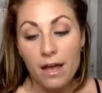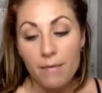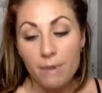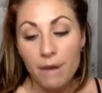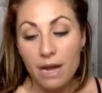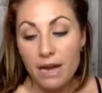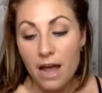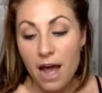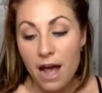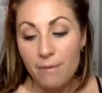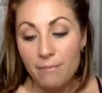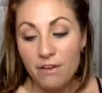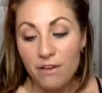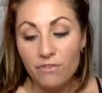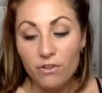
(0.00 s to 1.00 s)
But
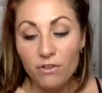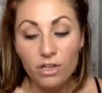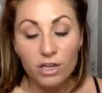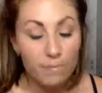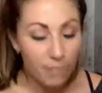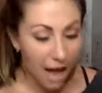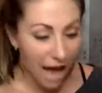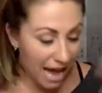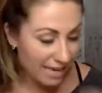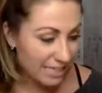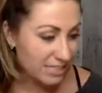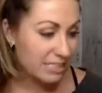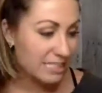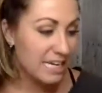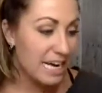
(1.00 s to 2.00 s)
if you look back
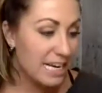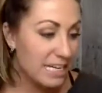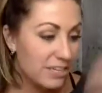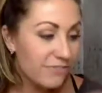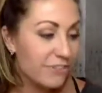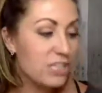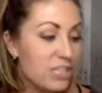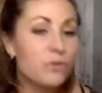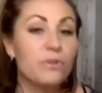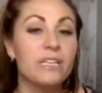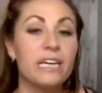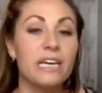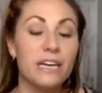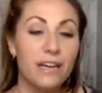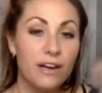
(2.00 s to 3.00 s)
and just
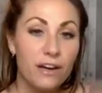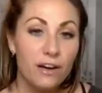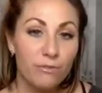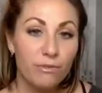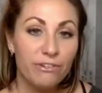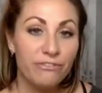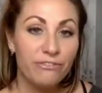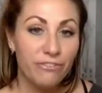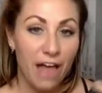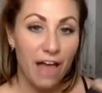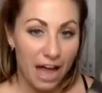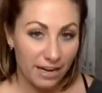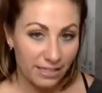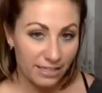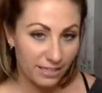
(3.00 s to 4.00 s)
individually
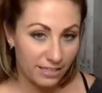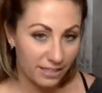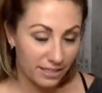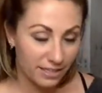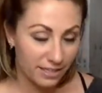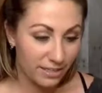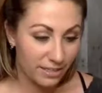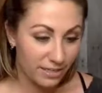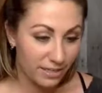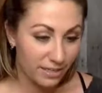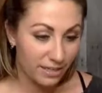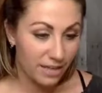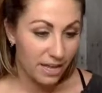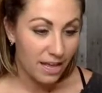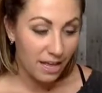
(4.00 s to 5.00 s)
reflect,
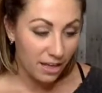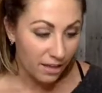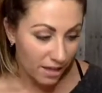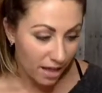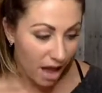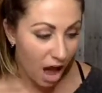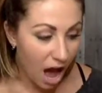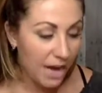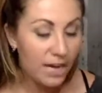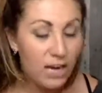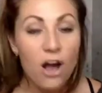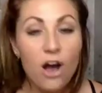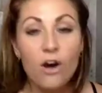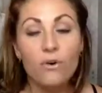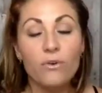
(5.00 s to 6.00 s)
I
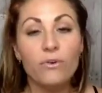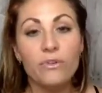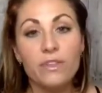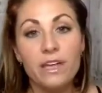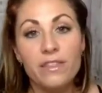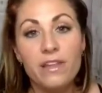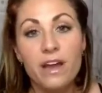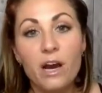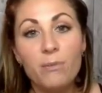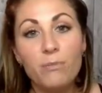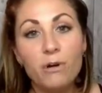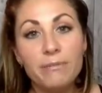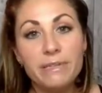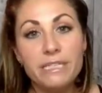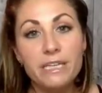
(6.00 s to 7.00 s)
know that there are
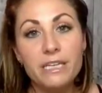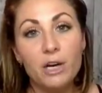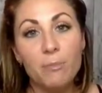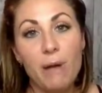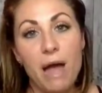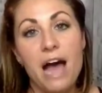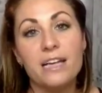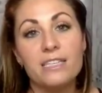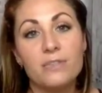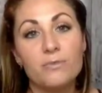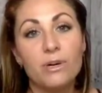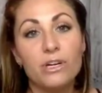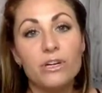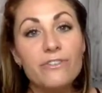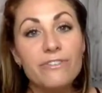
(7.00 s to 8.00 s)
moments in your past
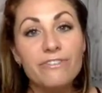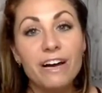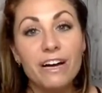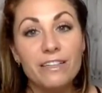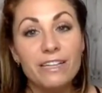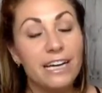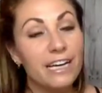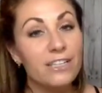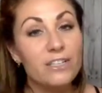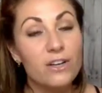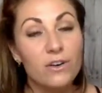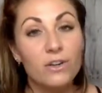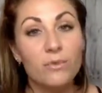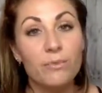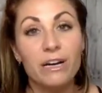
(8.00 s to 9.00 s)
where you felt like a
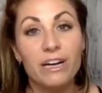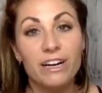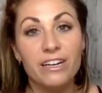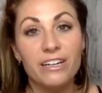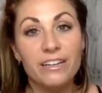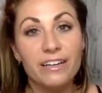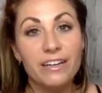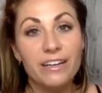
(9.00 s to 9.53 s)
total winner.